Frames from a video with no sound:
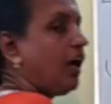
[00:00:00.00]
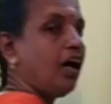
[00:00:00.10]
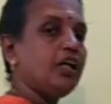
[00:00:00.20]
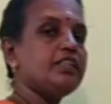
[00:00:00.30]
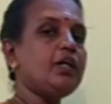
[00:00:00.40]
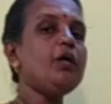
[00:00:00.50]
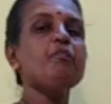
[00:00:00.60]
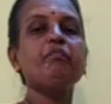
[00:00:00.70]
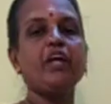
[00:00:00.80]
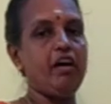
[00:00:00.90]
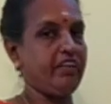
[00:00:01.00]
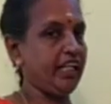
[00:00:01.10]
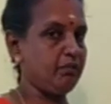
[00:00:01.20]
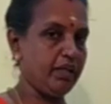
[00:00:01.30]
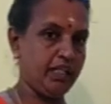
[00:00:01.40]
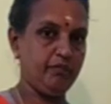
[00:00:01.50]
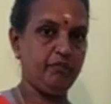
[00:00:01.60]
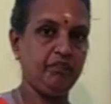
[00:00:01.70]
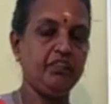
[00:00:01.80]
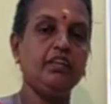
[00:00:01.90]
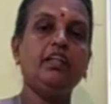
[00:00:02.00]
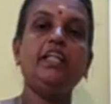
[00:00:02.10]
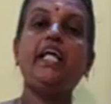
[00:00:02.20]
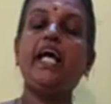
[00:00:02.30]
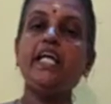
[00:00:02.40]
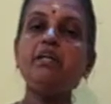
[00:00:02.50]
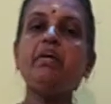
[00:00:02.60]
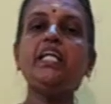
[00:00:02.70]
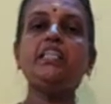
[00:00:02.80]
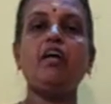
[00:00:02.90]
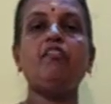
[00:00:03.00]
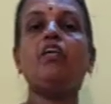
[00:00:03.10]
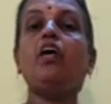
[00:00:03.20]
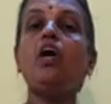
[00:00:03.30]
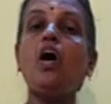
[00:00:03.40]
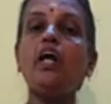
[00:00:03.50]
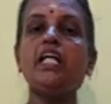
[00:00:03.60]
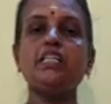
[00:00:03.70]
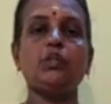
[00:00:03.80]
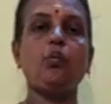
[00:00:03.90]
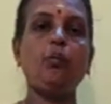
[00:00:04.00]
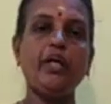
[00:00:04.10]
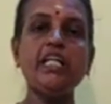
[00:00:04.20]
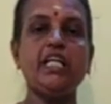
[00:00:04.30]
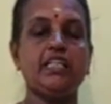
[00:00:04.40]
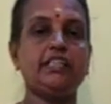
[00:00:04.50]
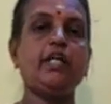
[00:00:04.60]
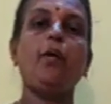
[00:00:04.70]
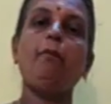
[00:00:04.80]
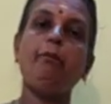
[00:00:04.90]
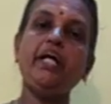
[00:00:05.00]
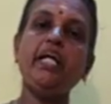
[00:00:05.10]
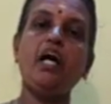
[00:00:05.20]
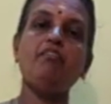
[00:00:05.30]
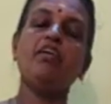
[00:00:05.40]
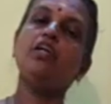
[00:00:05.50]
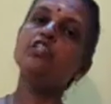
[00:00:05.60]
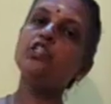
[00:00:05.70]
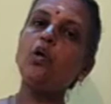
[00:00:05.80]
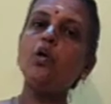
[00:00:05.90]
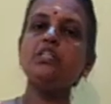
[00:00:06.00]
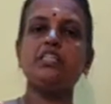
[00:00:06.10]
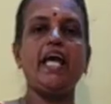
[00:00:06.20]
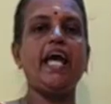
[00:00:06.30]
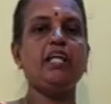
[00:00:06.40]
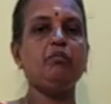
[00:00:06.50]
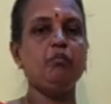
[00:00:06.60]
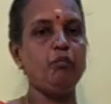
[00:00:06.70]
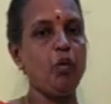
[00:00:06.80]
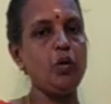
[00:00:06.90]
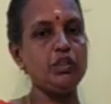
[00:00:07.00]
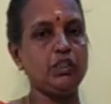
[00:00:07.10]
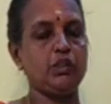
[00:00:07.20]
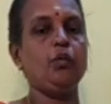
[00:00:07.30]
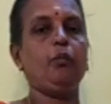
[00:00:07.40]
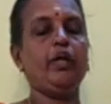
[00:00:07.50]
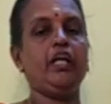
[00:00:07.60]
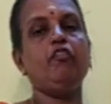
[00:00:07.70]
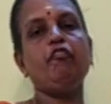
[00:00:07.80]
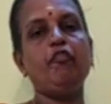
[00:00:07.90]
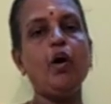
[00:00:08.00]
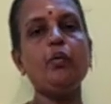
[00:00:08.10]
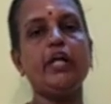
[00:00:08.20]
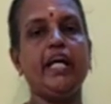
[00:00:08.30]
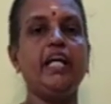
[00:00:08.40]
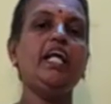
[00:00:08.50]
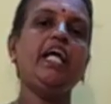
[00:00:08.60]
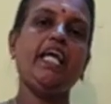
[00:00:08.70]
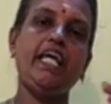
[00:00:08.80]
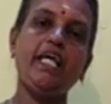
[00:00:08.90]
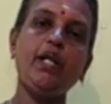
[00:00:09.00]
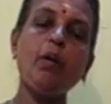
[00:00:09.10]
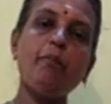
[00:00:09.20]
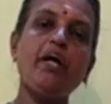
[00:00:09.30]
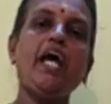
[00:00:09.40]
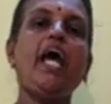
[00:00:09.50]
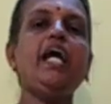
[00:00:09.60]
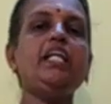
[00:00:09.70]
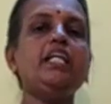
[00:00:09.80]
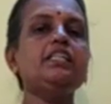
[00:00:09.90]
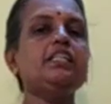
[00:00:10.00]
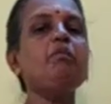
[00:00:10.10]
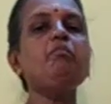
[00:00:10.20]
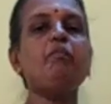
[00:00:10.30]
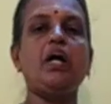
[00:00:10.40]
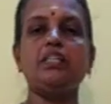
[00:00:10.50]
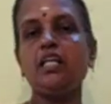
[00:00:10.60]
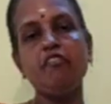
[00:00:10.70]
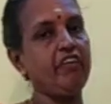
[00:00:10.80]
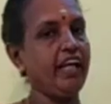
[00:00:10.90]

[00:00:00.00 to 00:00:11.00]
Also available. The image of goddess Venus made of stones and bones were found in Europe and in some parts of